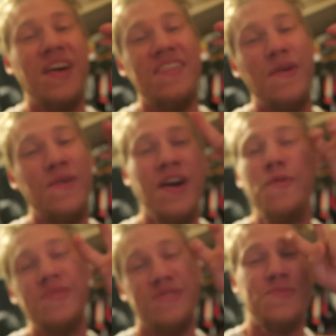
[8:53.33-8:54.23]
got the old
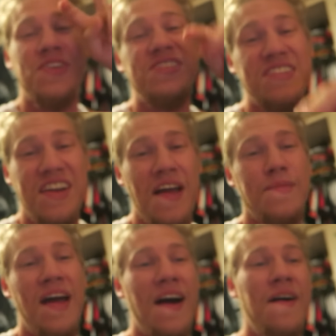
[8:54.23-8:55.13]
Copen some Grizzly
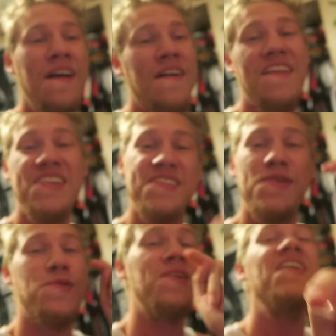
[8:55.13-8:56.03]
name now. Well, this is
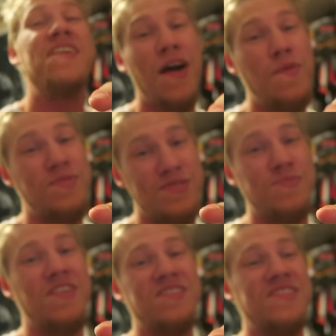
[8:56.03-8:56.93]
the real Copen some
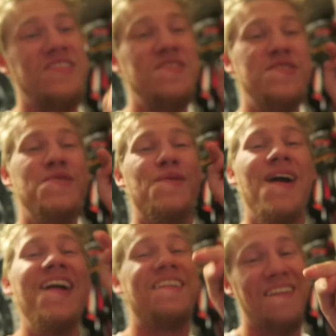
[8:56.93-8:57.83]
Grizzly, the
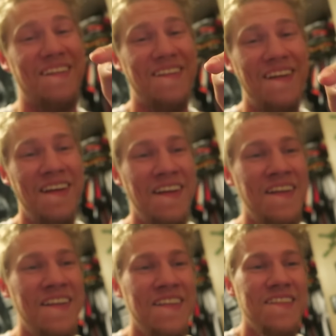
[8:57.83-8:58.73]
original.
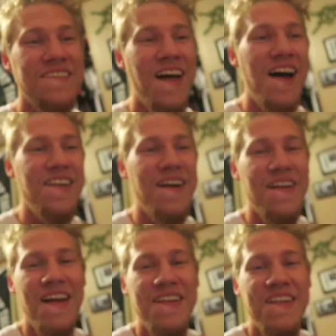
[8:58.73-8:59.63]

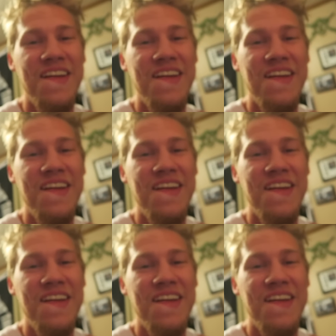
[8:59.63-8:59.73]
Not